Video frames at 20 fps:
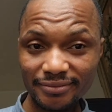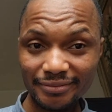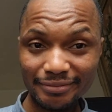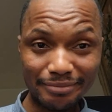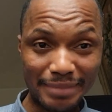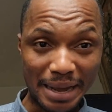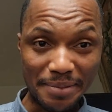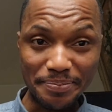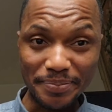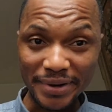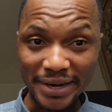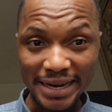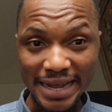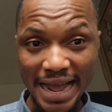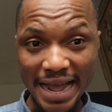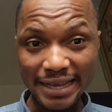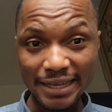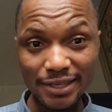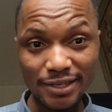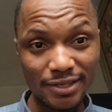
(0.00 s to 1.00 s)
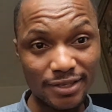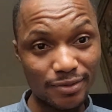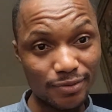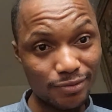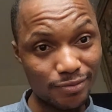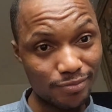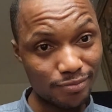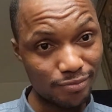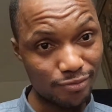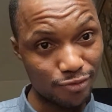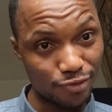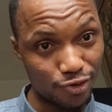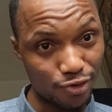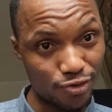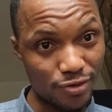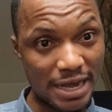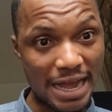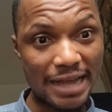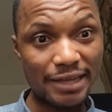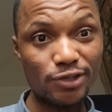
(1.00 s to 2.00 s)
My prayer is you
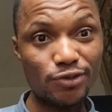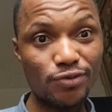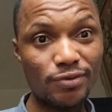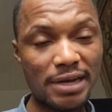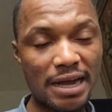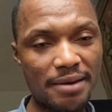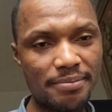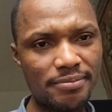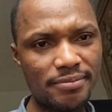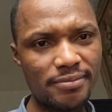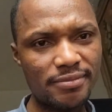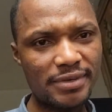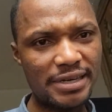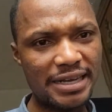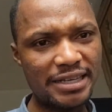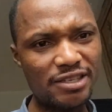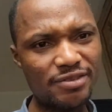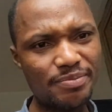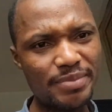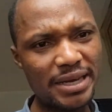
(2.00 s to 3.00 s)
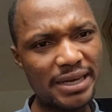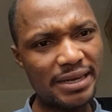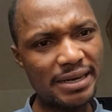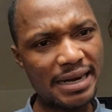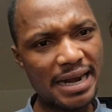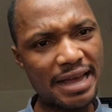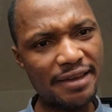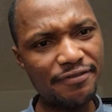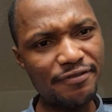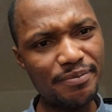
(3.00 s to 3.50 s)
guys should come. Let's make life